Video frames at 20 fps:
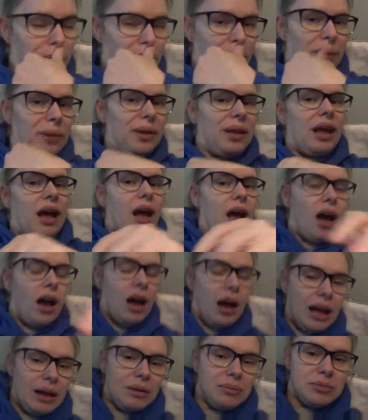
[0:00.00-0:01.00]
So yeah,
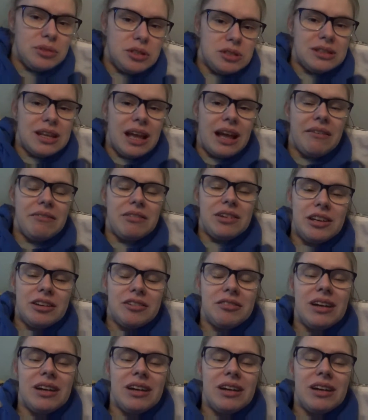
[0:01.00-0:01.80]
I am just having